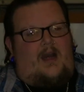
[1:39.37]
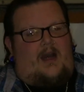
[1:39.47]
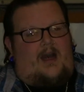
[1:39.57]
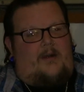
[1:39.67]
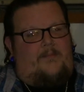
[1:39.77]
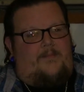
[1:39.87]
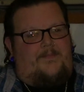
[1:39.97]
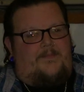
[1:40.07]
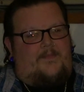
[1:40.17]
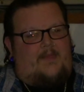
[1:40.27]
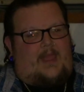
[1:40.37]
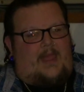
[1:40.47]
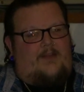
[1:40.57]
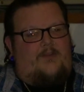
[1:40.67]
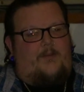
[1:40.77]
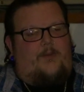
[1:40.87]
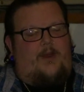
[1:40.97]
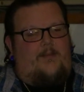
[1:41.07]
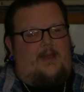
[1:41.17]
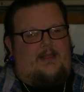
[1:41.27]
I got to a
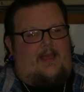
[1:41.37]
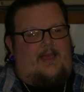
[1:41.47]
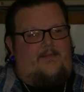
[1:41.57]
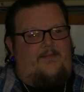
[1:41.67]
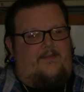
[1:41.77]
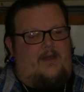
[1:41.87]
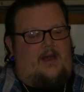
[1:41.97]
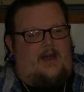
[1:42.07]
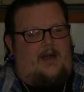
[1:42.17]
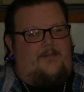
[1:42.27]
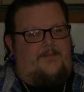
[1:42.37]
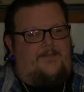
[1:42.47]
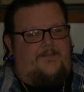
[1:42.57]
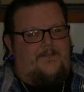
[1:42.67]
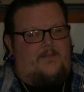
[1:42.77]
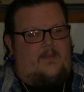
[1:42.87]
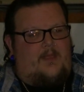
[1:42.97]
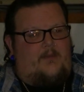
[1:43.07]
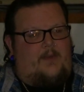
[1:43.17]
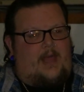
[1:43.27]
point in my life
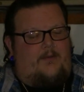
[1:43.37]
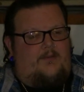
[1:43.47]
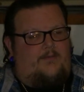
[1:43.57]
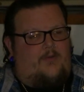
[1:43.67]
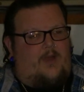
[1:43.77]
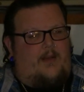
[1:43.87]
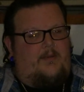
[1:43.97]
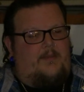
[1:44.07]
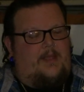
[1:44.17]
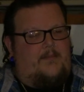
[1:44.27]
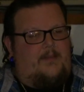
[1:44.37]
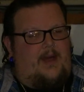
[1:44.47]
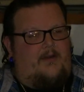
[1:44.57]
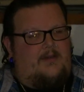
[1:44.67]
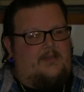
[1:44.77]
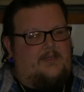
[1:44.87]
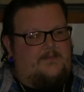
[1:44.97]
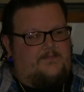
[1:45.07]
when I was probably about,